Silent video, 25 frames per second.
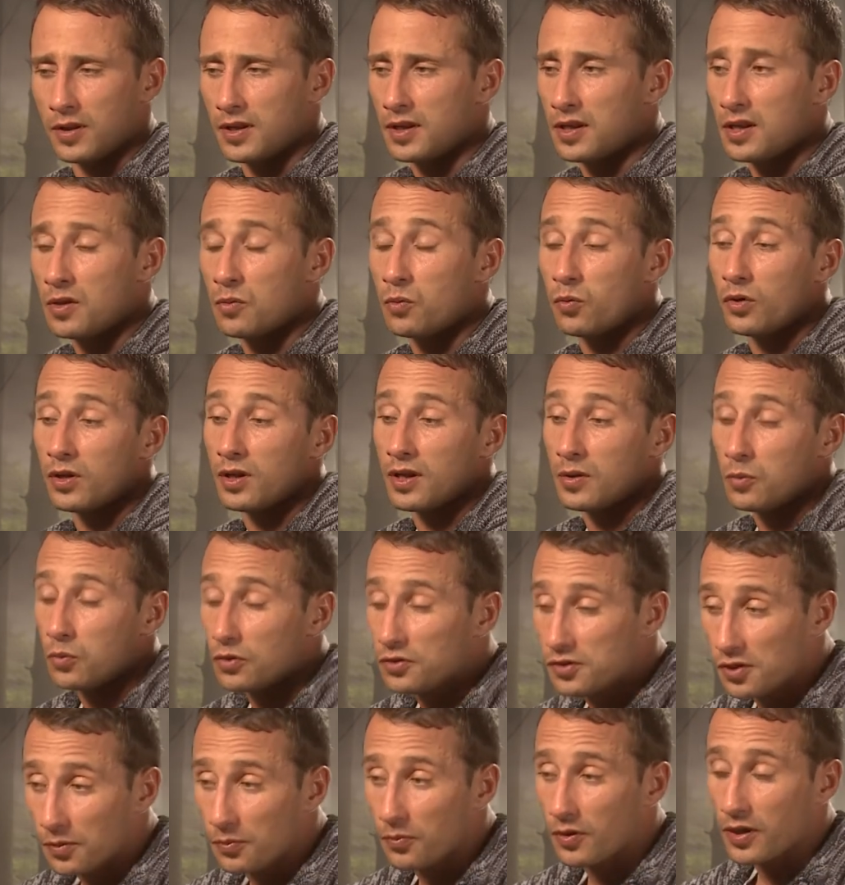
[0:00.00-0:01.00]
It, it, would it
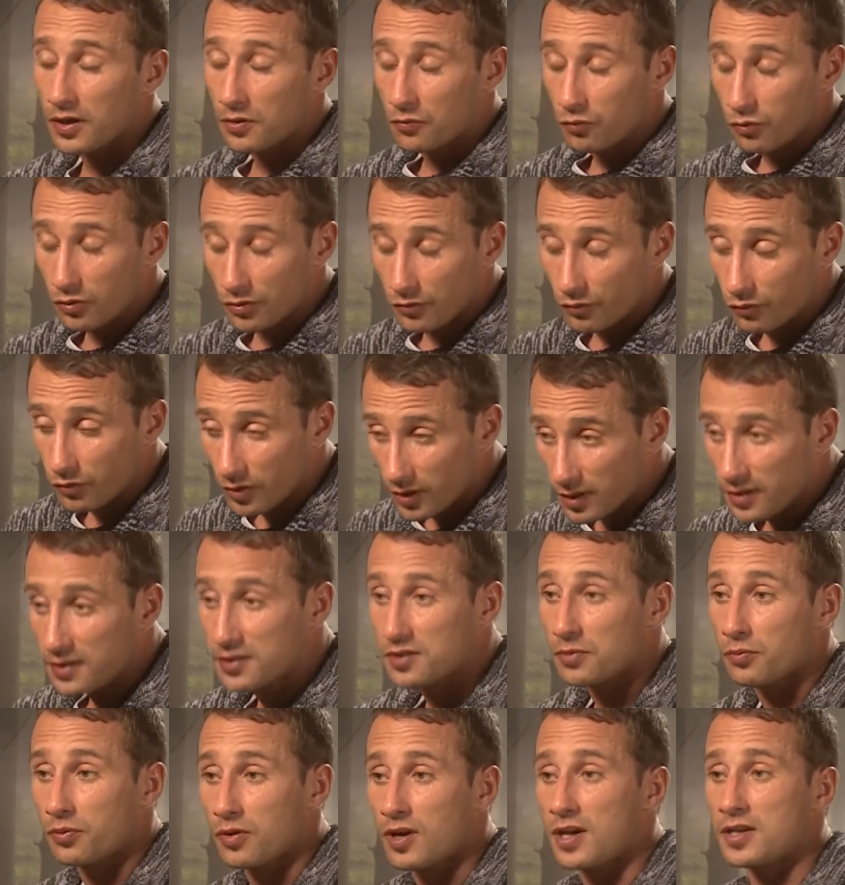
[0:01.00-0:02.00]
would it would really
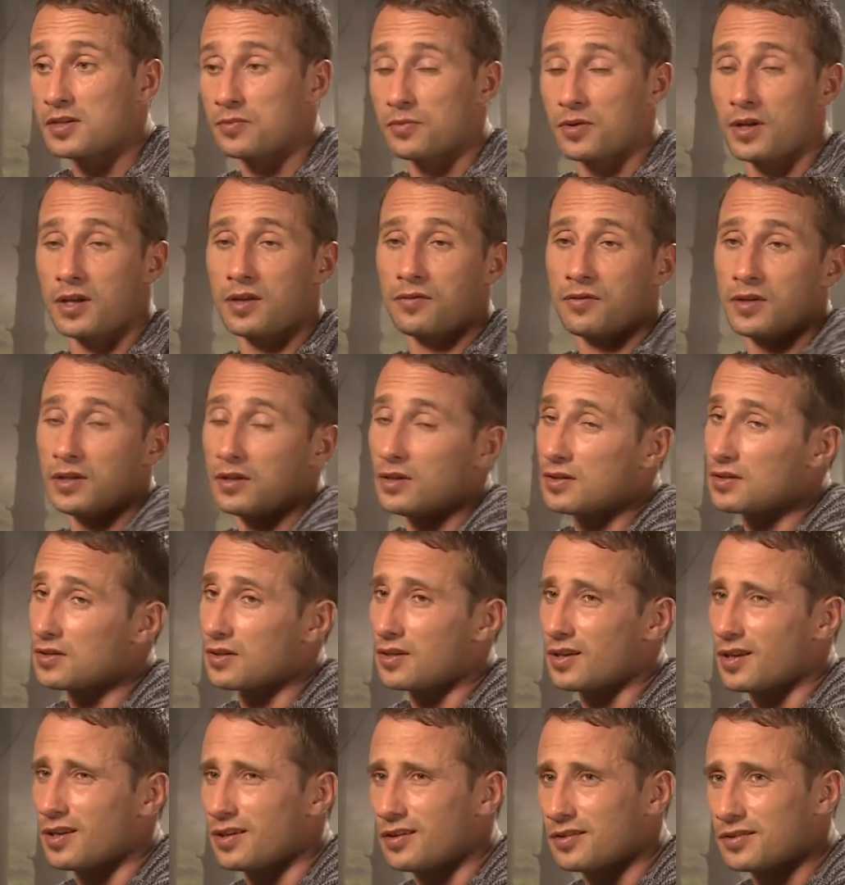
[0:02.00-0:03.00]
surprise me if he
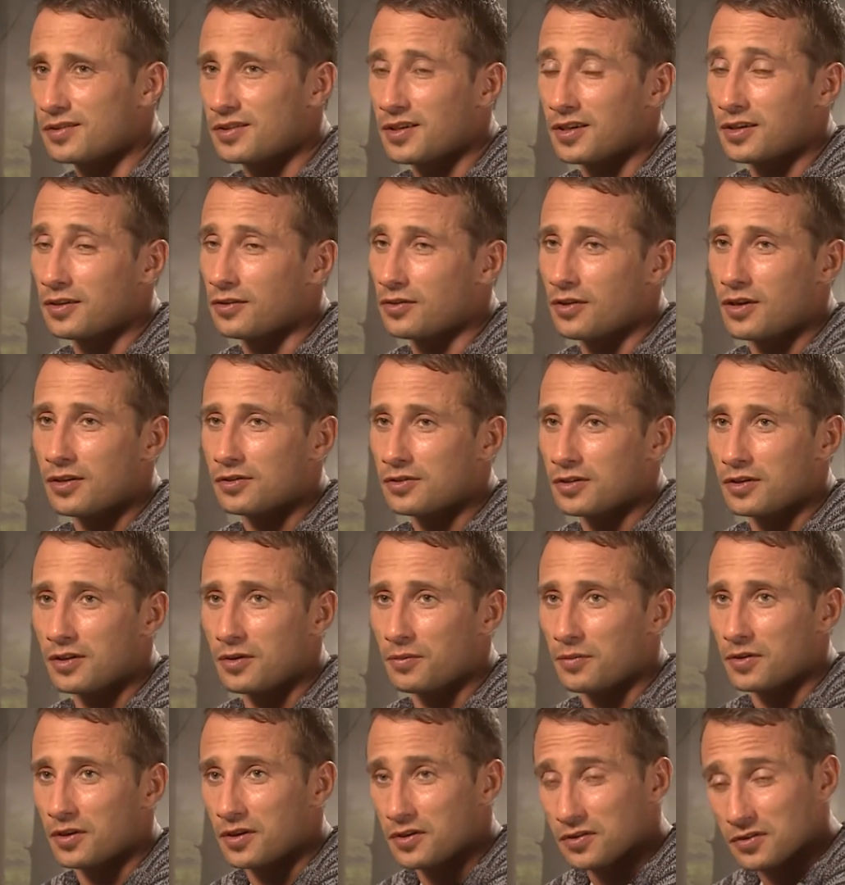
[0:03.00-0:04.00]
doesn't get a second Oscar
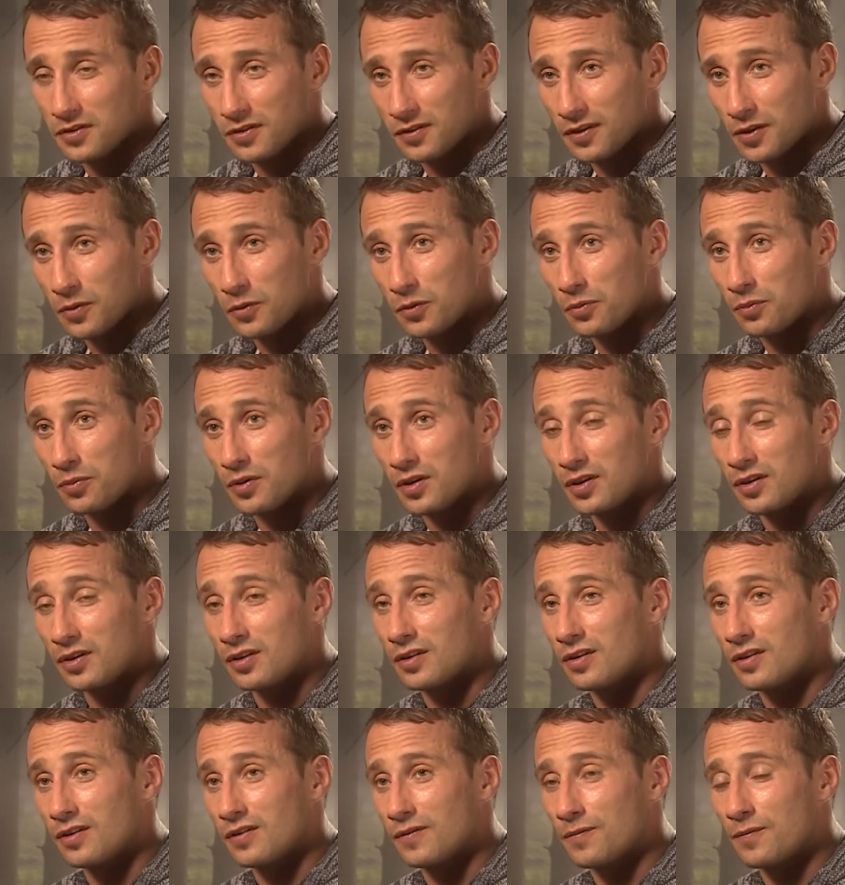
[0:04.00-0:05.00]
nomination. That would
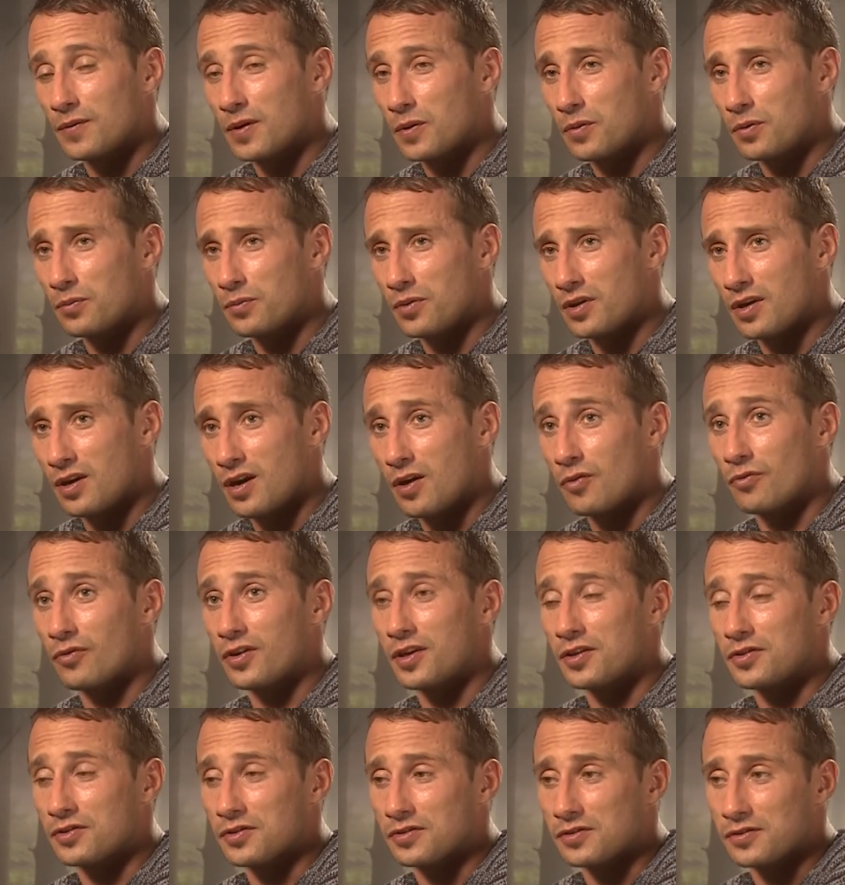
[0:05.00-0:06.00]
be that would be
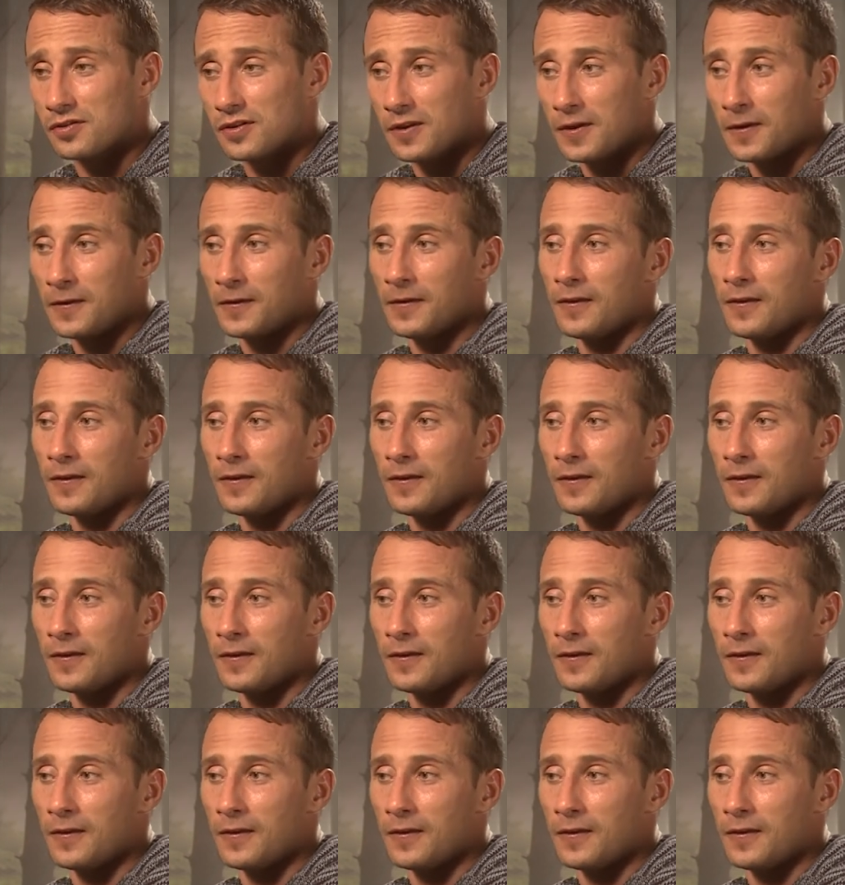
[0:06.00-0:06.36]
outrageous.